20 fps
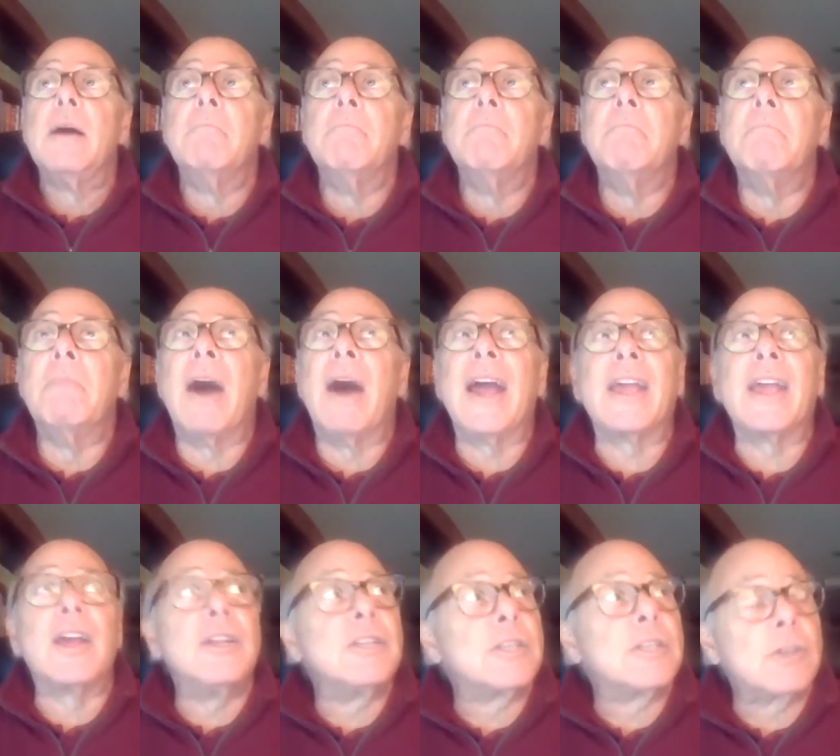My
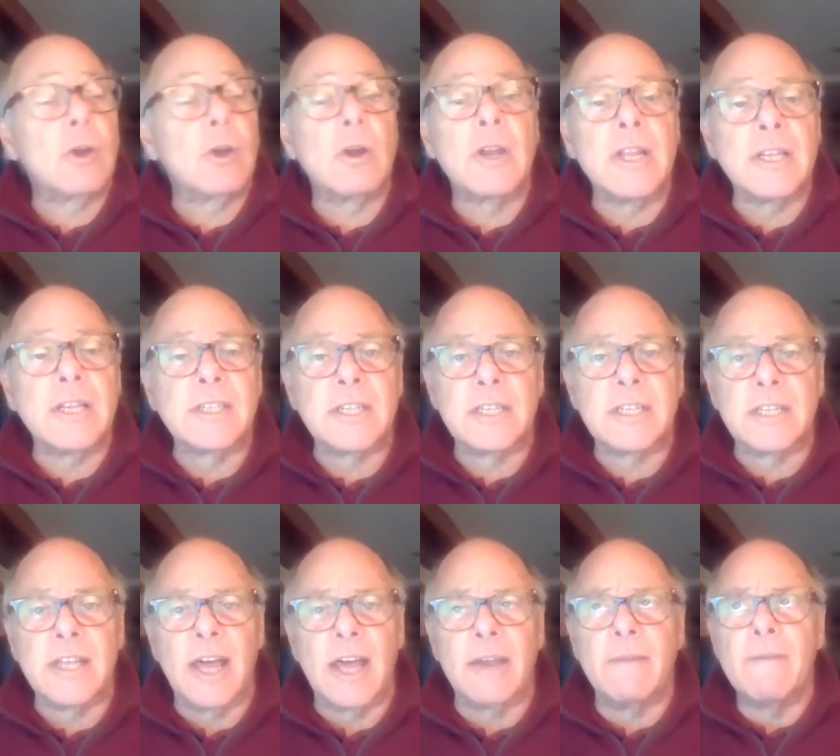concern is
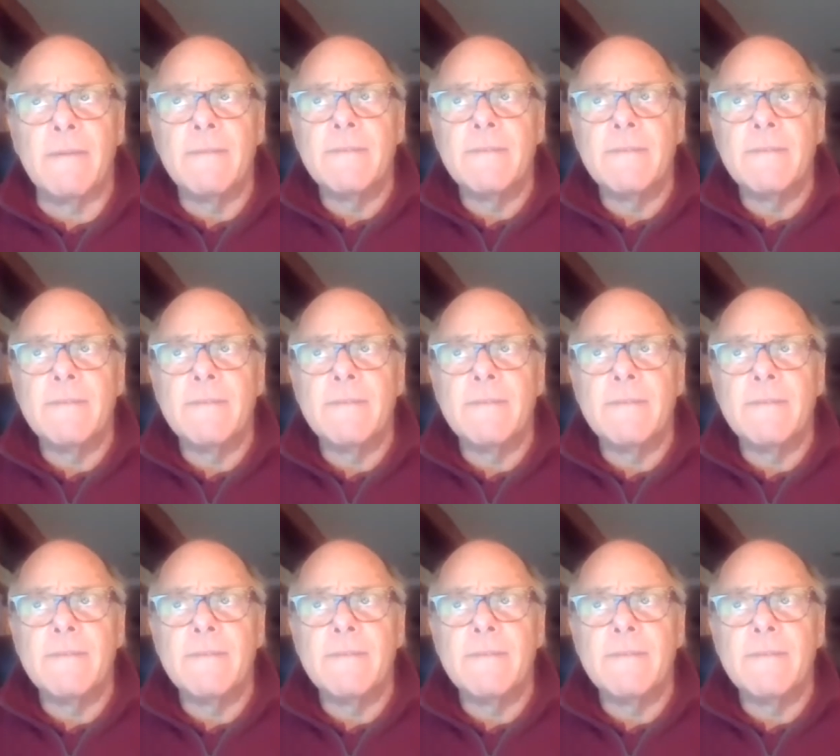that